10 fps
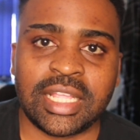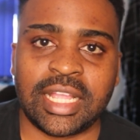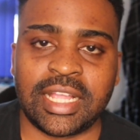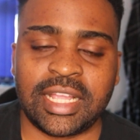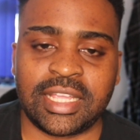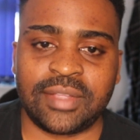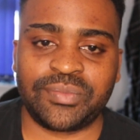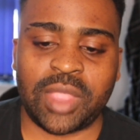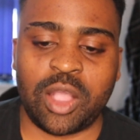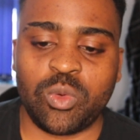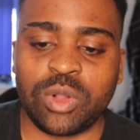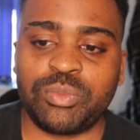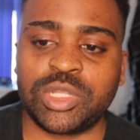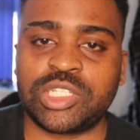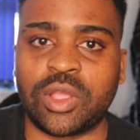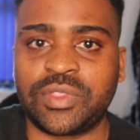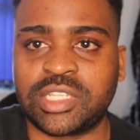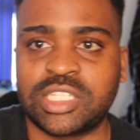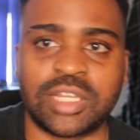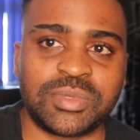I will put it on the
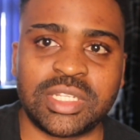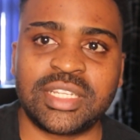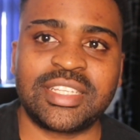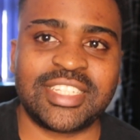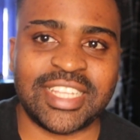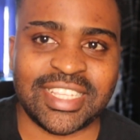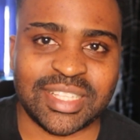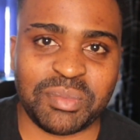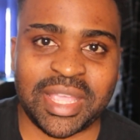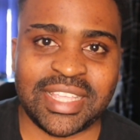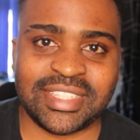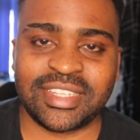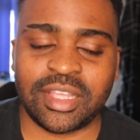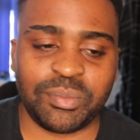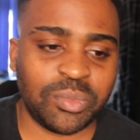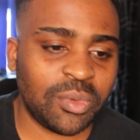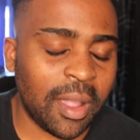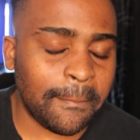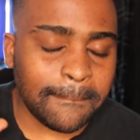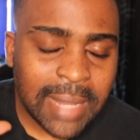description. She's amazing,
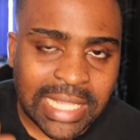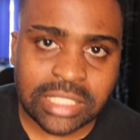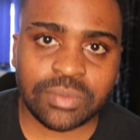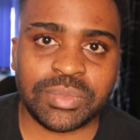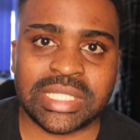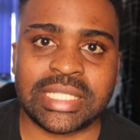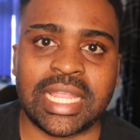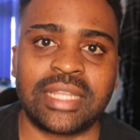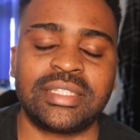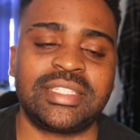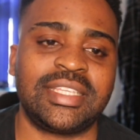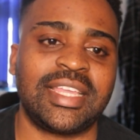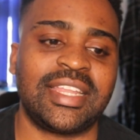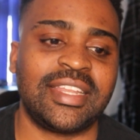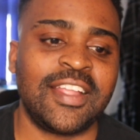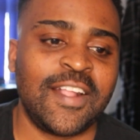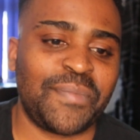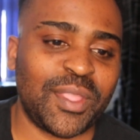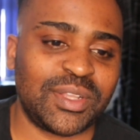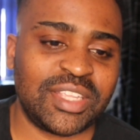amazing personality, and
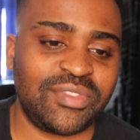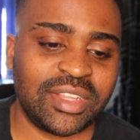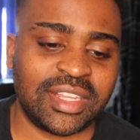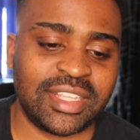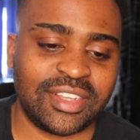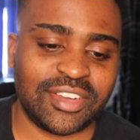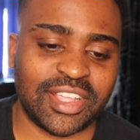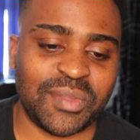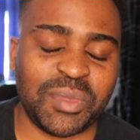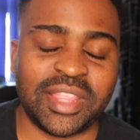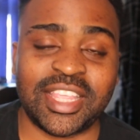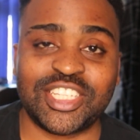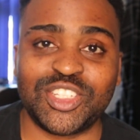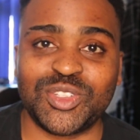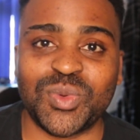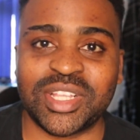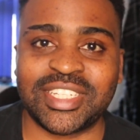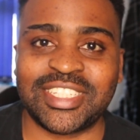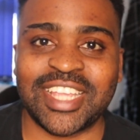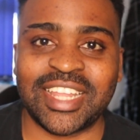I'll definitely recommend that you do watch
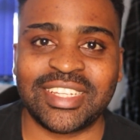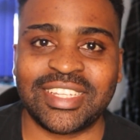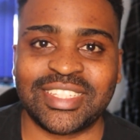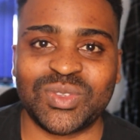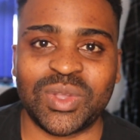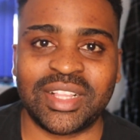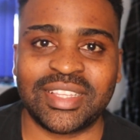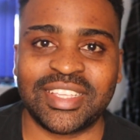her channel as well.